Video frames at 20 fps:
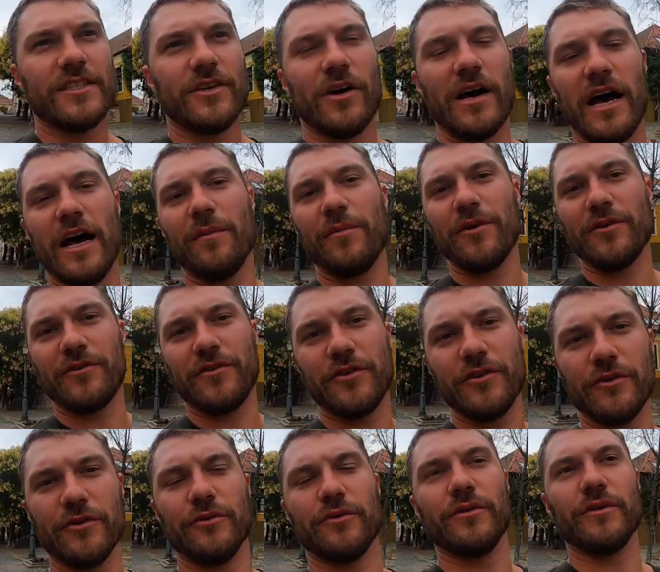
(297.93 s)
So Albert
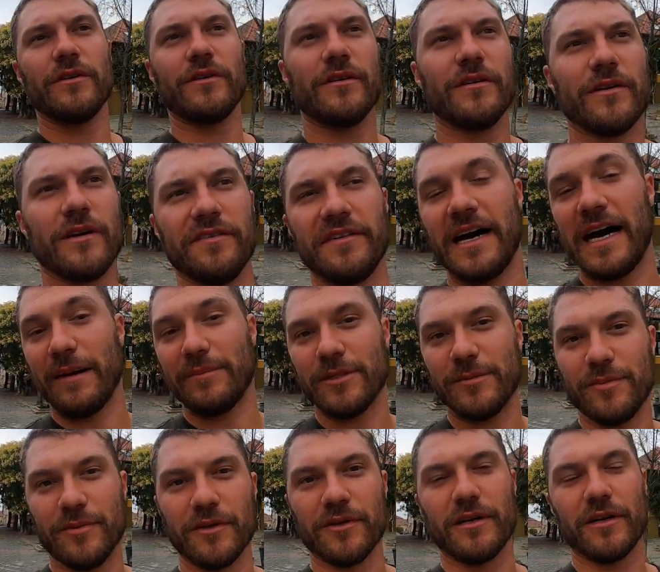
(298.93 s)
II of
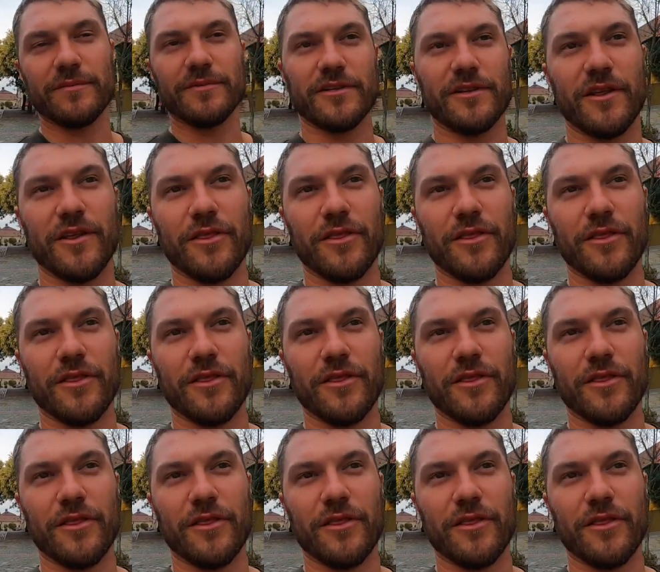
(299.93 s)
Habsburg comes